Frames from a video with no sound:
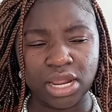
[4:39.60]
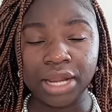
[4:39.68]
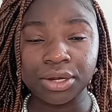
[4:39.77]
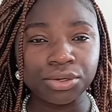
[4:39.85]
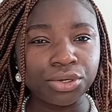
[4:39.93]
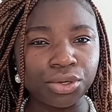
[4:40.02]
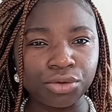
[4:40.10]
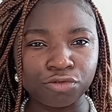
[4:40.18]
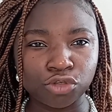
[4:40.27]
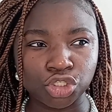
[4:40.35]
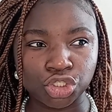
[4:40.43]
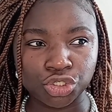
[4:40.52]
I don't know
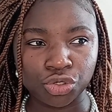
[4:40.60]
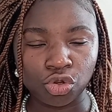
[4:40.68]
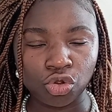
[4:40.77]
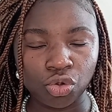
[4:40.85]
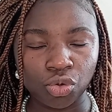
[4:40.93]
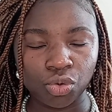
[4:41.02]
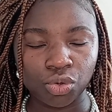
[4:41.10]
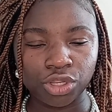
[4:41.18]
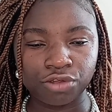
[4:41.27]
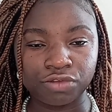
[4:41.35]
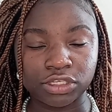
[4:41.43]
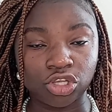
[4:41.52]
for sure
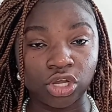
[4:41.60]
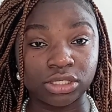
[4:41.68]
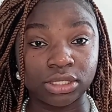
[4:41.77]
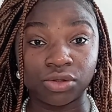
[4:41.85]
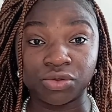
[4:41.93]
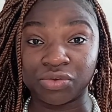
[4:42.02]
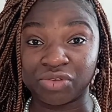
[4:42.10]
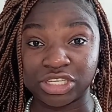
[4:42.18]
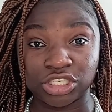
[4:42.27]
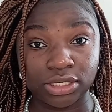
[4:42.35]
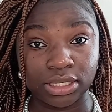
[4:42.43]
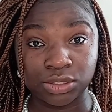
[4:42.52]
if he's got the
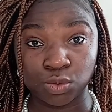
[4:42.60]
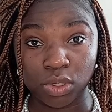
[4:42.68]
congregation as